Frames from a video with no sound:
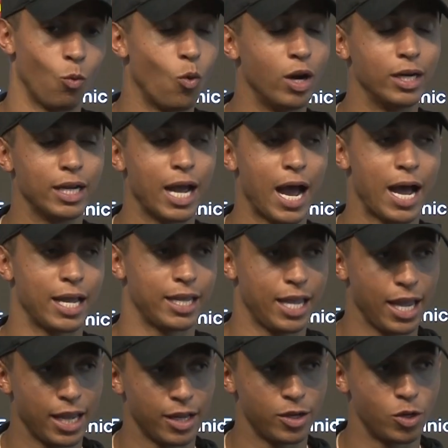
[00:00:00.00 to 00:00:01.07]
one guy
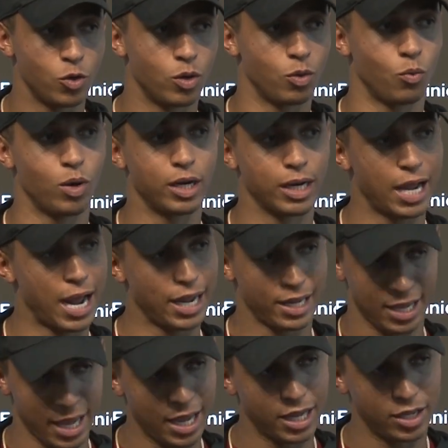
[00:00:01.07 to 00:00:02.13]
can do and one guy
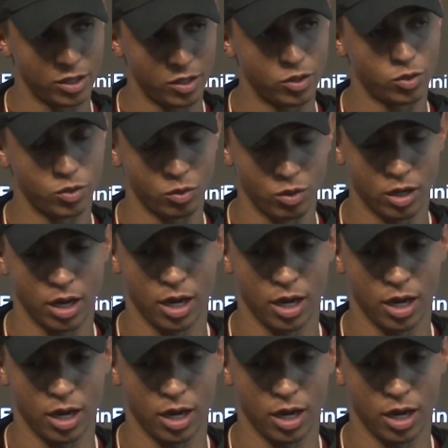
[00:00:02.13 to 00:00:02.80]
can't do,